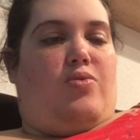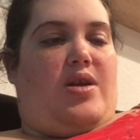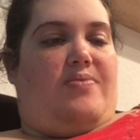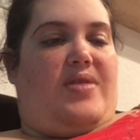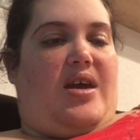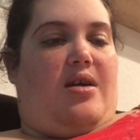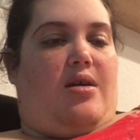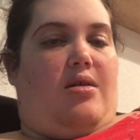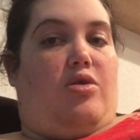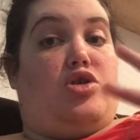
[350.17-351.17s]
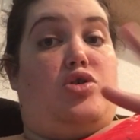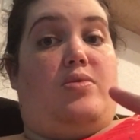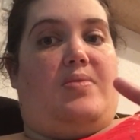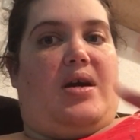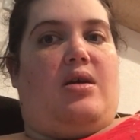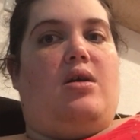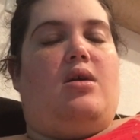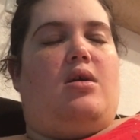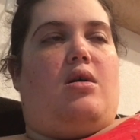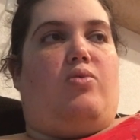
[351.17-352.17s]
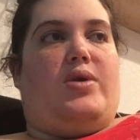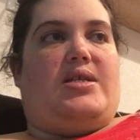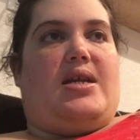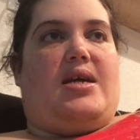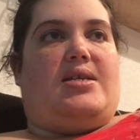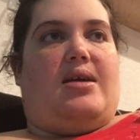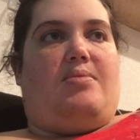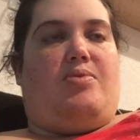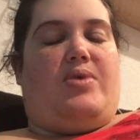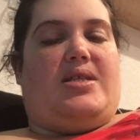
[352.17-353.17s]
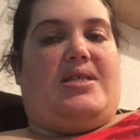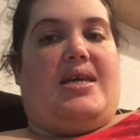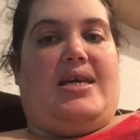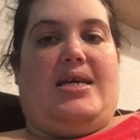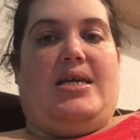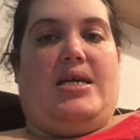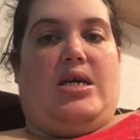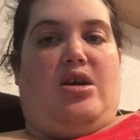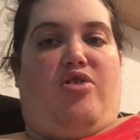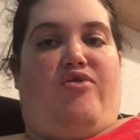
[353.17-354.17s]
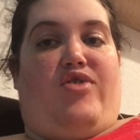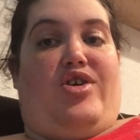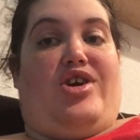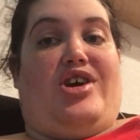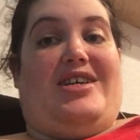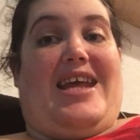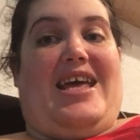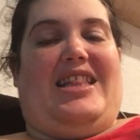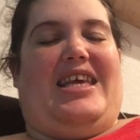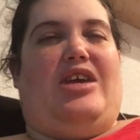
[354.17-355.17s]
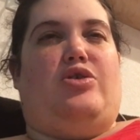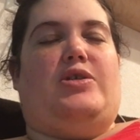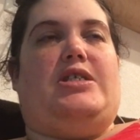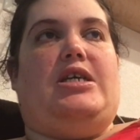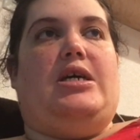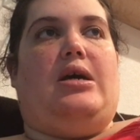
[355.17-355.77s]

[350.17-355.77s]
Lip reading: one of their, or two of their, one's a nighttime and one's for daily use.